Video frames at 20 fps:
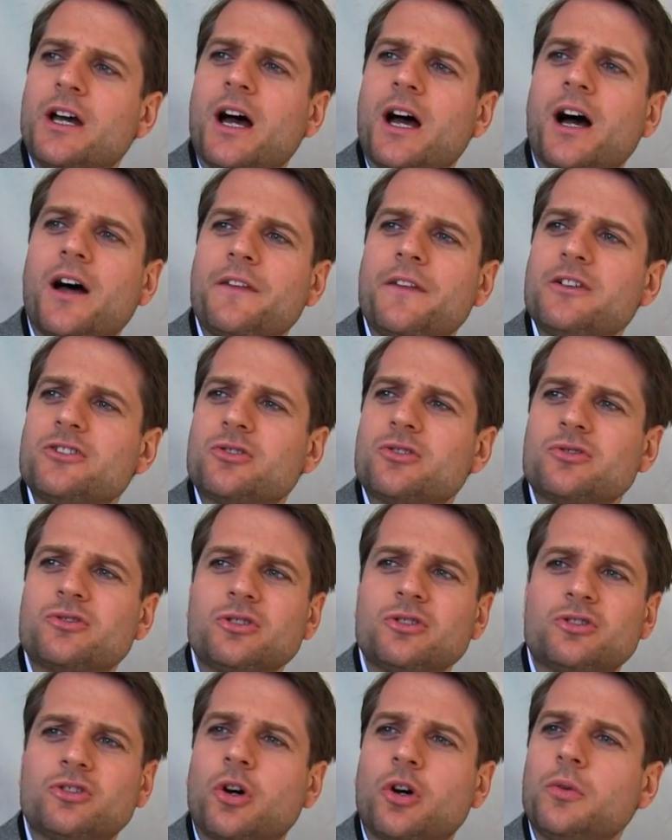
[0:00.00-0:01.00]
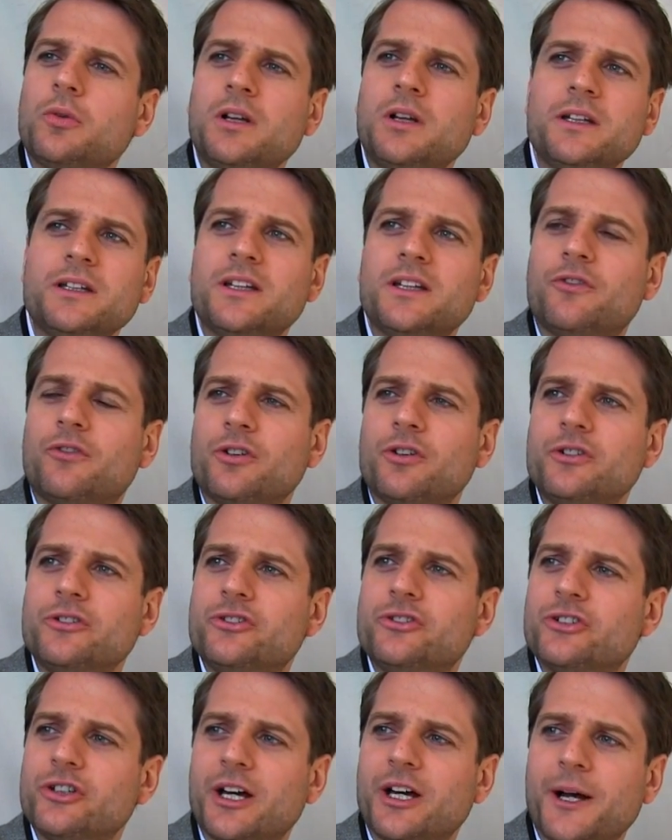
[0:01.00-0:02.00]
Uh, there's also a totally
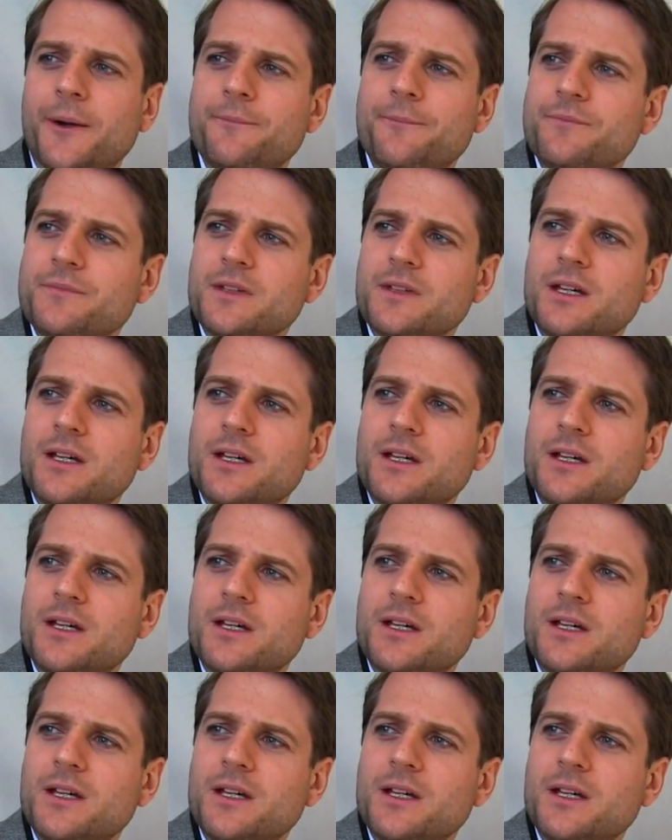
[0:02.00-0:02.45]
different uh,